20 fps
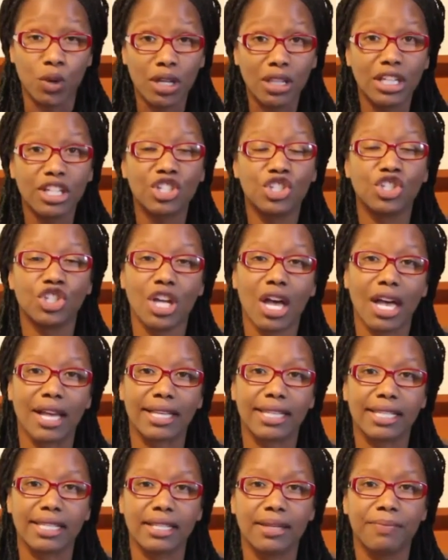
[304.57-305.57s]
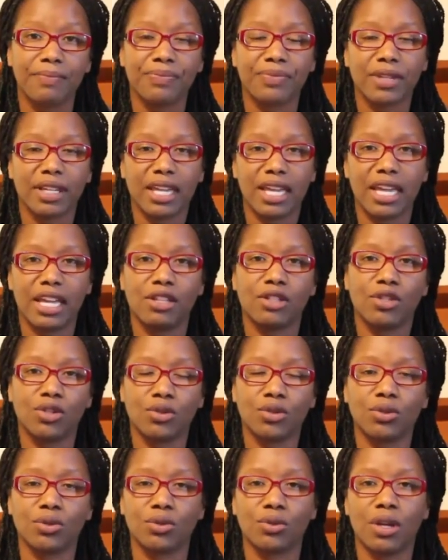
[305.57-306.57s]
will adjust
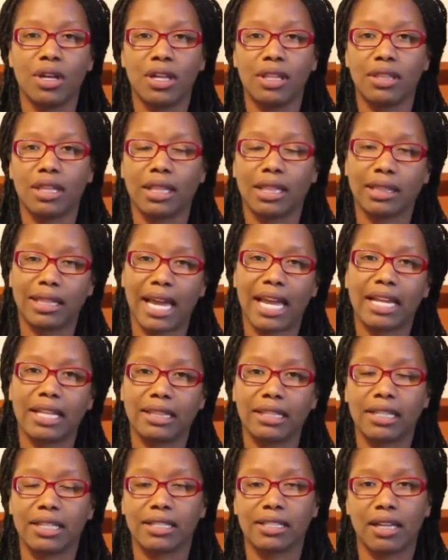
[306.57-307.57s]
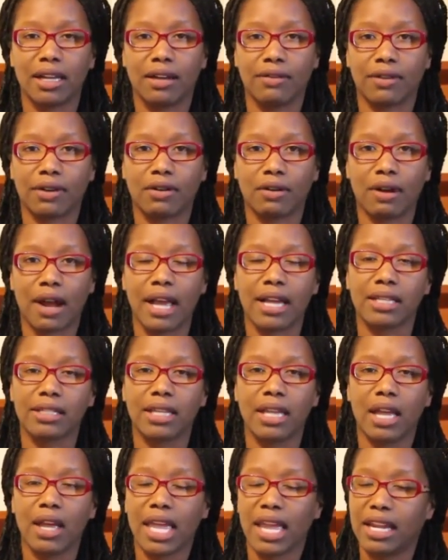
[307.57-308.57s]
into the likeness of Christ
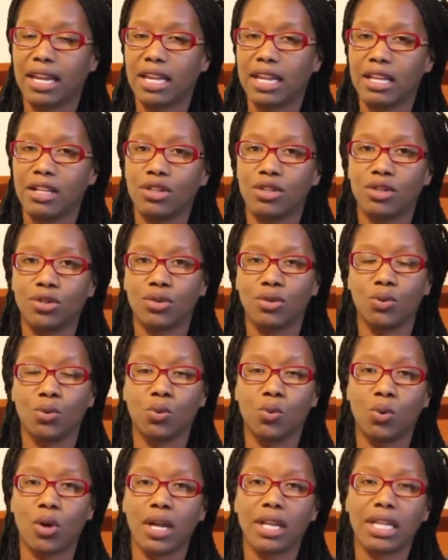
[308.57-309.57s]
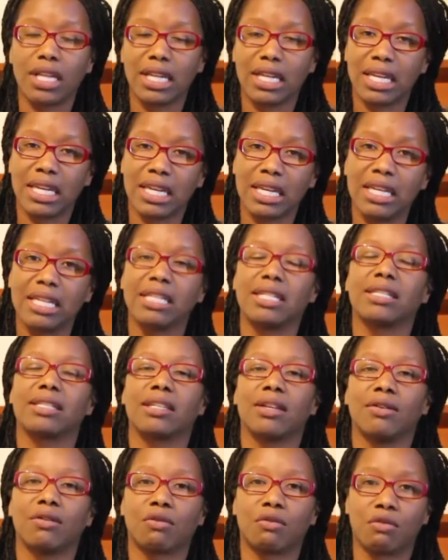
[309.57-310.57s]
and into what
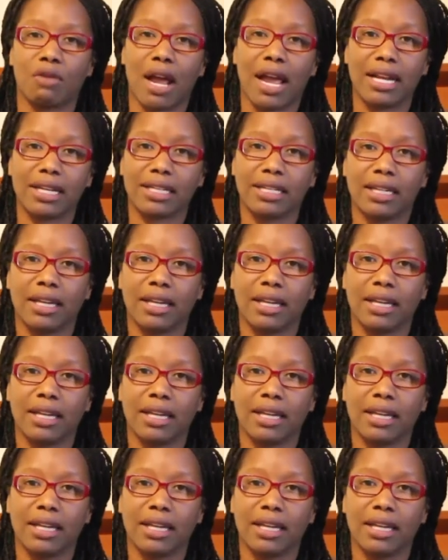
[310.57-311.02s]
is right.